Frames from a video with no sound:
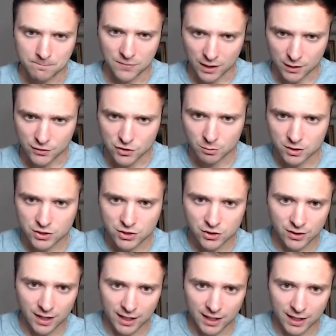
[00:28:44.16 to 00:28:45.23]
Thank you so much, sir.
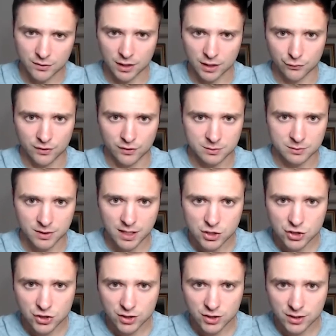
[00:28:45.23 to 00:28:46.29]
Thank you for the
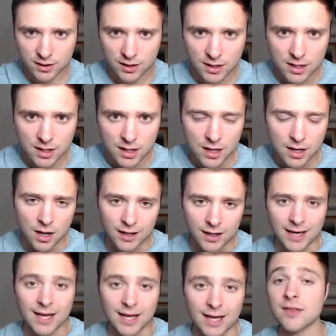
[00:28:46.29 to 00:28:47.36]
explanation.
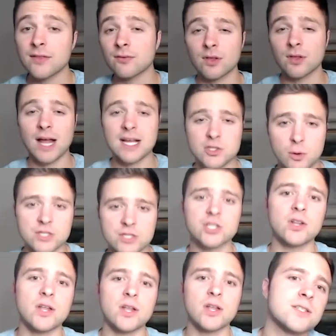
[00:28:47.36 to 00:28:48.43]
Okay, and then last
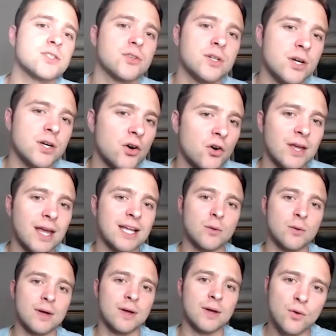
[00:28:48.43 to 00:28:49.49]
question I'll answer here. Can
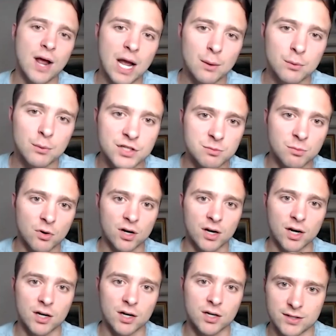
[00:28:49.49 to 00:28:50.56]
you interact with the smart
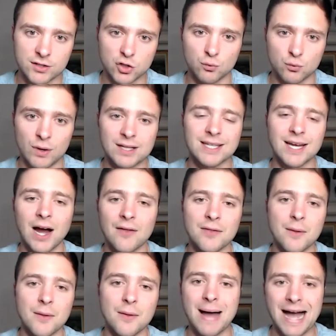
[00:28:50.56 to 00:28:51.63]
contract directly on
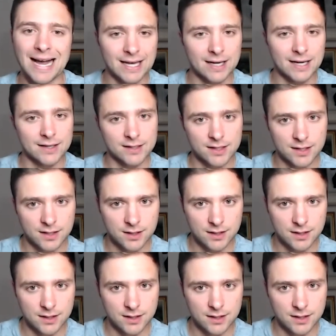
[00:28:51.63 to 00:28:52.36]
the back end?